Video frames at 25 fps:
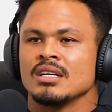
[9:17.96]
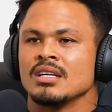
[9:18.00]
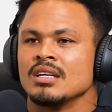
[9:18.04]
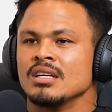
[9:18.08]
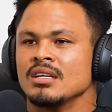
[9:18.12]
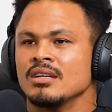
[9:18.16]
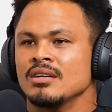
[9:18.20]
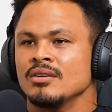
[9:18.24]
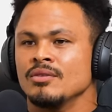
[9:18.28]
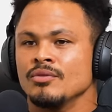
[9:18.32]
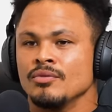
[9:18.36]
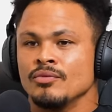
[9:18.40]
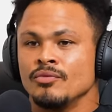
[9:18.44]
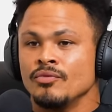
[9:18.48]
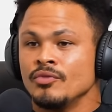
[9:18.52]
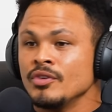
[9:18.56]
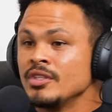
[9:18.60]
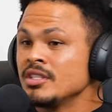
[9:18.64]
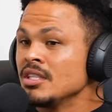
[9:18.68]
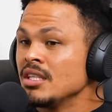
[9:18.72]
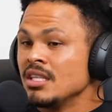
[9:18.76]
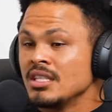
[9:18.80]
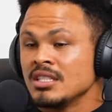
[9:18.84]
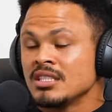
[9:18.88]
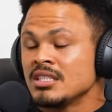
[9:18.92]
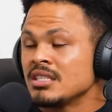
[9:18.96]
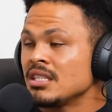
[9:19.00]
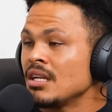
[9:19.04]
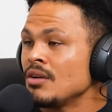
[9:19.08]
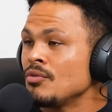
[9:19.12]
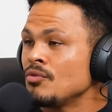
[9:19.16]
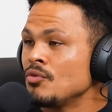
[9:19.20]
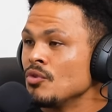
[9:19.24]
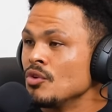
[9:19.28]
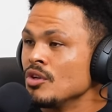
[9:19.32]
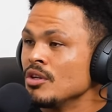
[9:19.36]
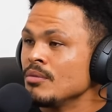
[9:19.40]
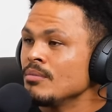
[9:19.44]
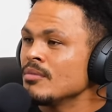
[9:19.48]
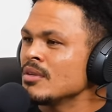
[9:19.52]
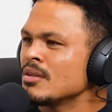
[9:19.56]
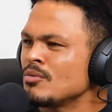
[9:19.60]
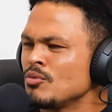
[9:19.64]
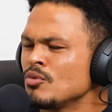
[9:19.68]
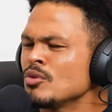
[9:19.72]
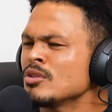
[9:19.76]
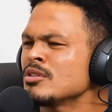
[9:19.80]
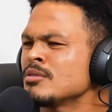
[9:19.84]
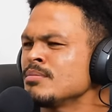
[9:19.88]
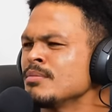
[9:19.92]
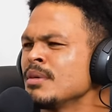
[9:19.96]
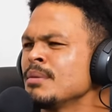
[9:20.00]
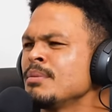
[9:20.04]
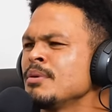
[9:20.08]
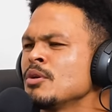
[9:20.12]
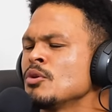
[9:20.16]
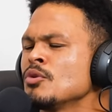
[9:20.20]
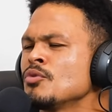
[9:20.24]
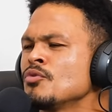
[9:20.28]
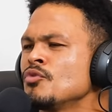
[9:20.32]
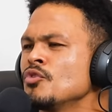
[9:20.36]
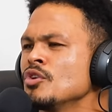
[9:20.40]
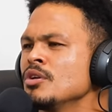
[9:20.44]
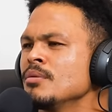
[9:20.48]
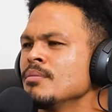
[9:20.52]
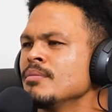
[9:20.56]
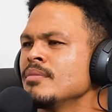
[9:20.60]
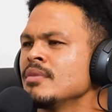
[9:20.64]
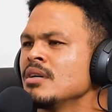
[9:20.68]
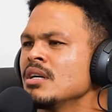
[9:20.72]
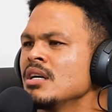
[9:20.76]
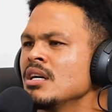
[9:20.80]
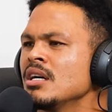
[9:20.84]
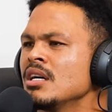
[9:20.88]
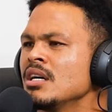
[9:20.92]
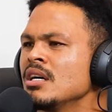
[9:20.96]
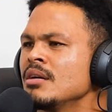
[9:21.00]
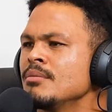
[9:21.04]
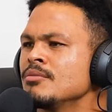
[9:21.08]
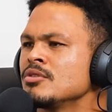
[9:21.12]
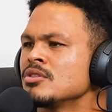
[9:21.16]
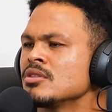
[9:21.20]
uh, vision and stuff for him, it was maybe good for him. Um,